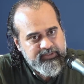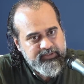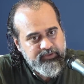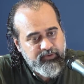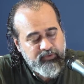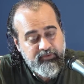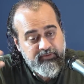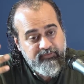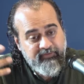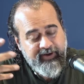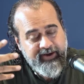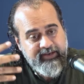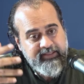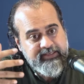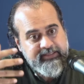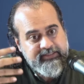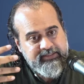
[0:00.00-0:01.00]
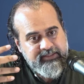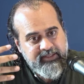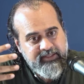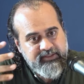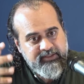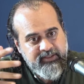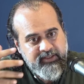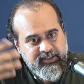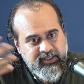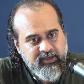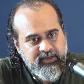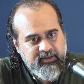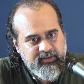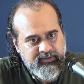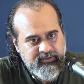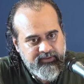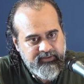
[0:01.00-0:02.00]
You don't find these things in the
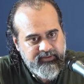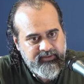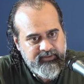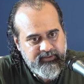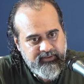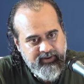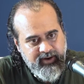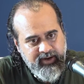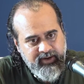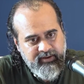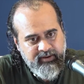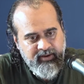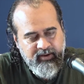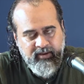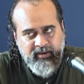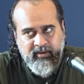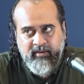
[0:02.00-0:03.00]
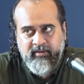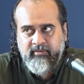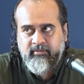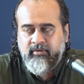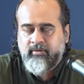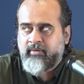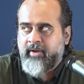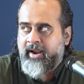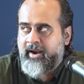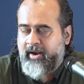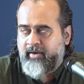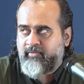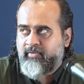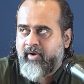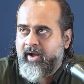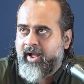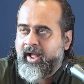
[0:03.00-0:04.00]
jungle, right? So,
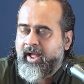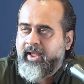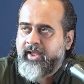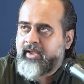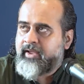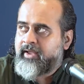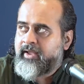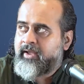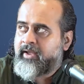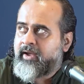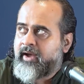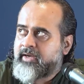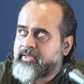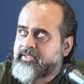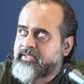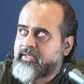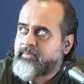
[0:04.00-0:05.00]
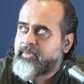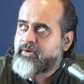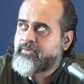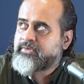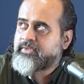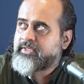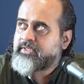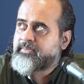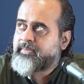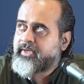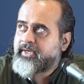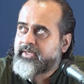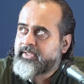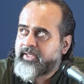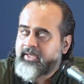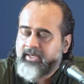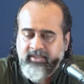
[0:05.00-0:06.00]
and why are some houses
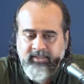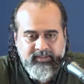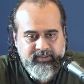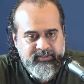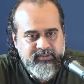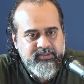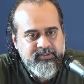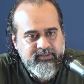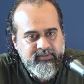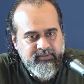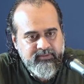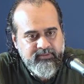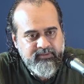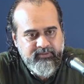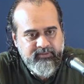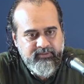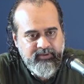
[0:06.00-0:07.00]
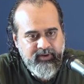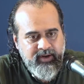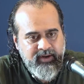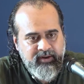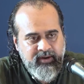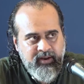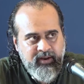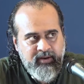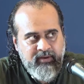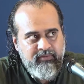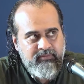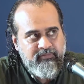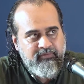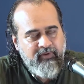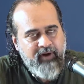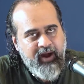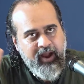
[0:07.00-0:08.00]
bigger than others, right?
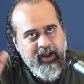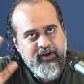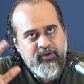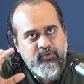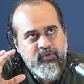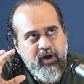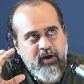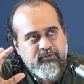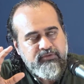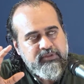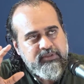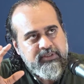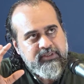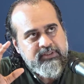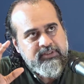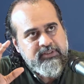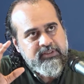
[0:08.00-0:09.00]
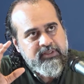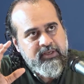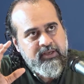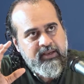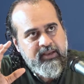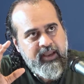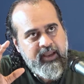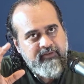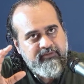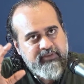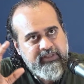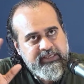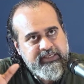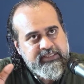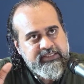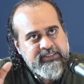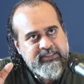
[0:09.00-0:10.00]
Why do houses have
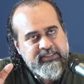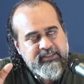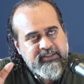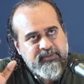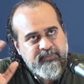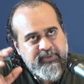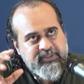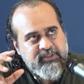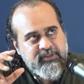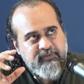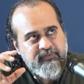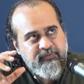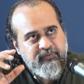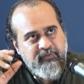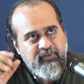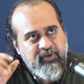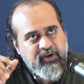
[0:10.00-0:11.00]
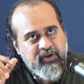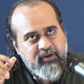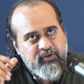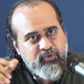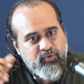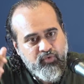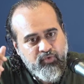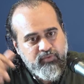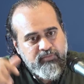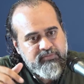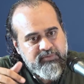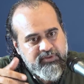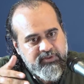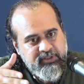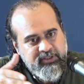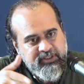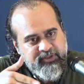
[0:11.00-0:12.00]
these specific
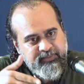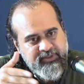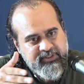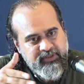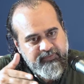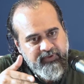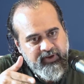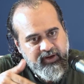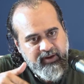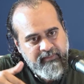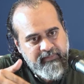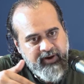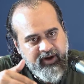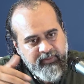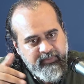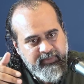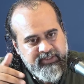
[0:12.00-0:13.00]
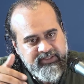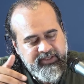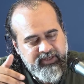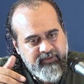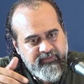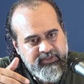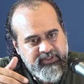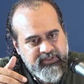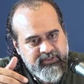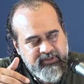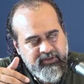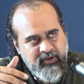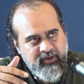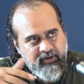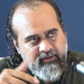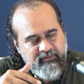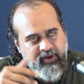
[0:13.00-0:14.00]
rooms, these specific compartments and divisions?
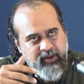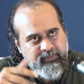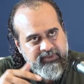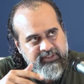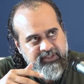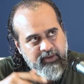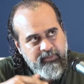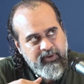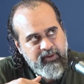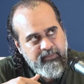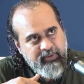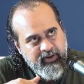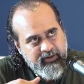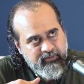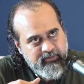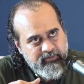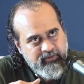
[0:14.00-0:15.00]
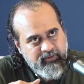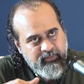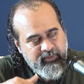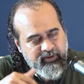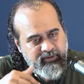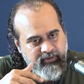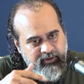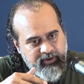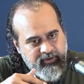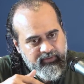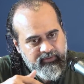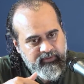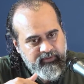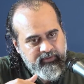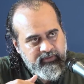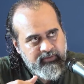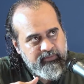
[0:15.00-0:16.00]
Why must there be a bedroom, a drawing
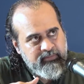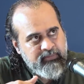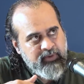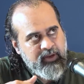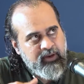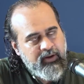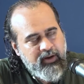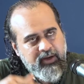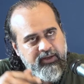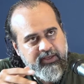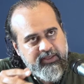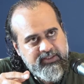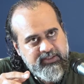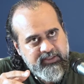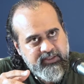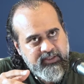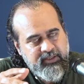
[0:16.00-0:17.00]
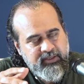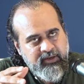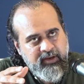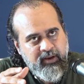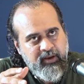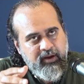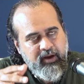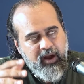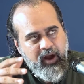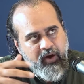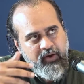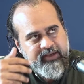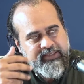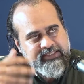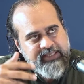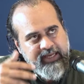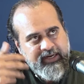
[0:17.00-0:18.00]
room, a kitchen? How
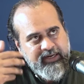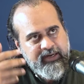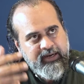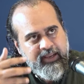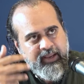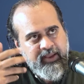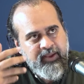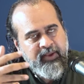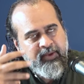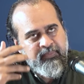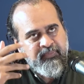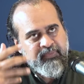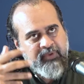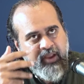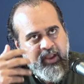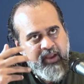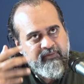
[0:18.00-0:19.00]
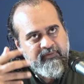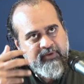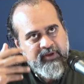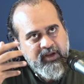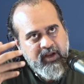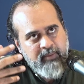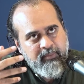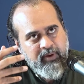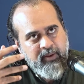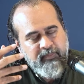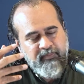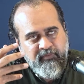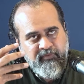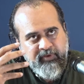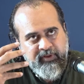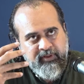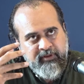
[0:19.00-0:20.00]
exactly have we come up
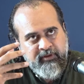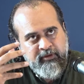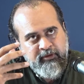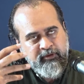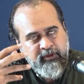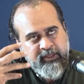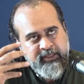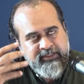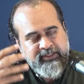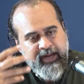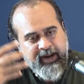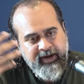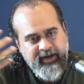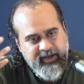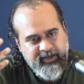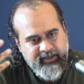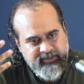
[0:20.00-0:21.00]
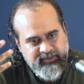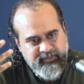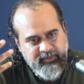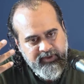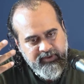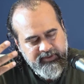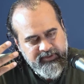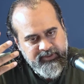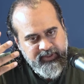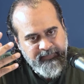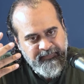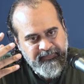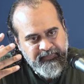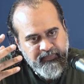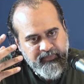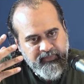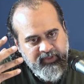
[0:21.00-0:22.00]
with these ideas? Because
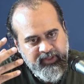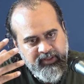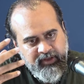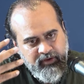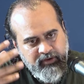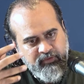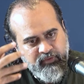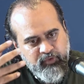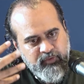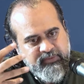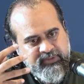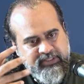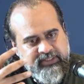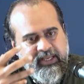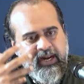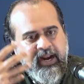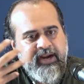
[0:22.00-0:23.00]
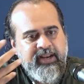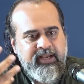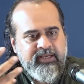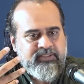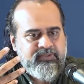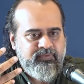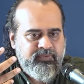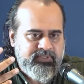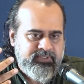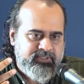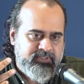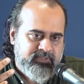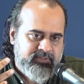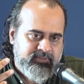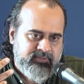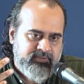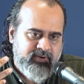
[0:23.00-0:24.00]
these are not rooms, these are ideas first,
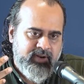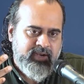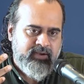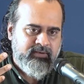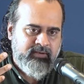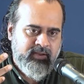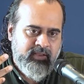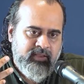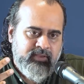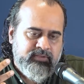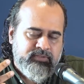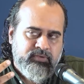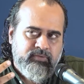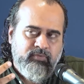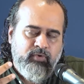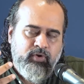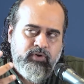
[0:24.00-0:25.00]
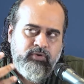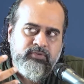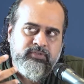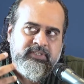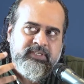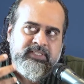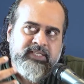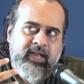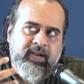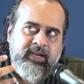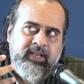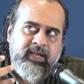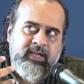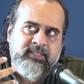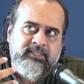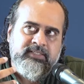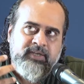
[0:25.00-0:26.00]
right? So what do these
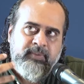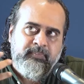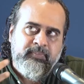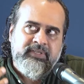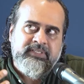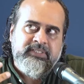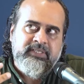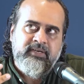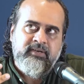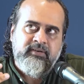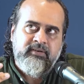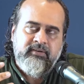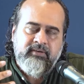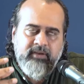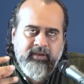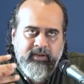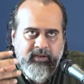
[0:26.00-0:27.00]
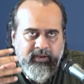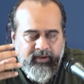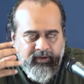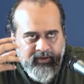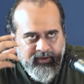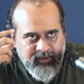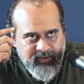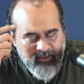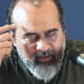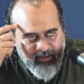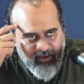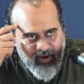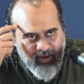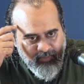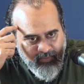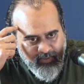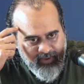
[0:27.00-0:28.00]
ideas represent in
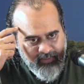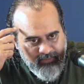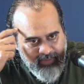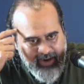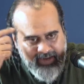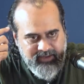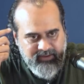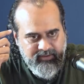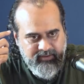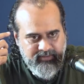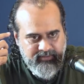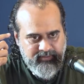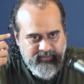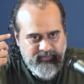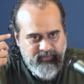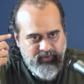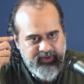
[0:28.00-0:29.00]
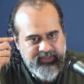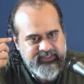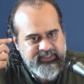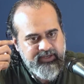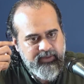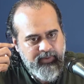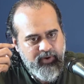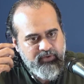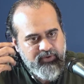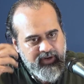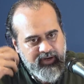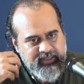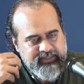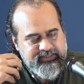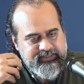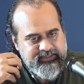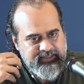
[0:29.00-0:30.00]
our mind? What is it about
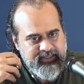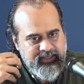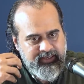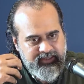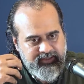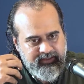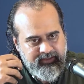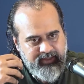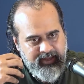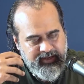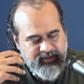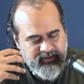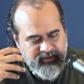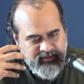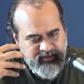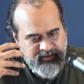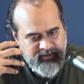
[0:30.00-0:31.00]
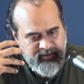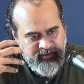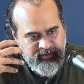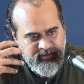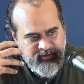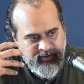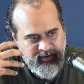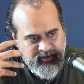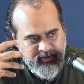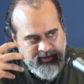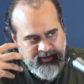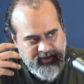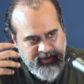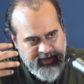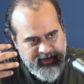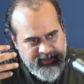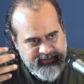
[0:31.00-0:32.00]
us that
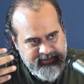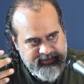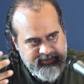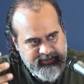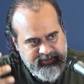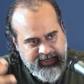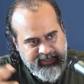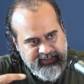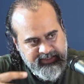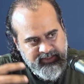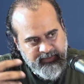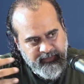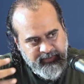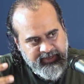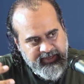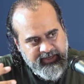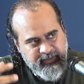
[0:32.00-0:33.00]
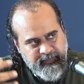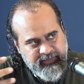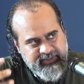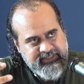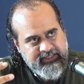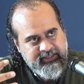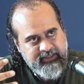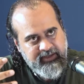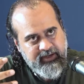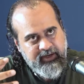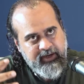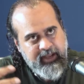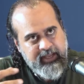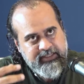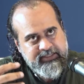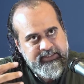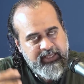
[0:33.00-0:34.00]
gets tangibly represented
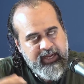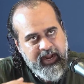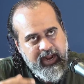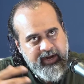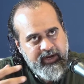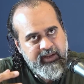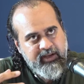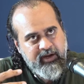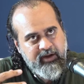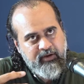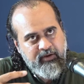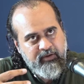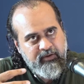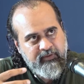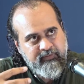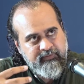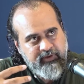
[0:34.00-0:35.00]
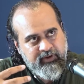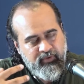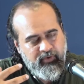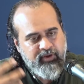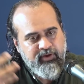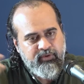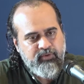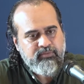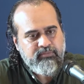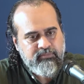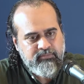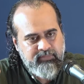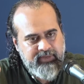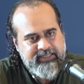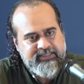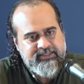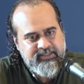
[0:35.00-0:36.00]
as the idea of the drawing room,
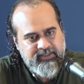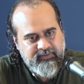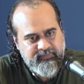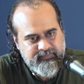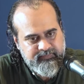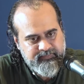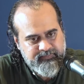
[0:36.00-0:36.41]
let's say?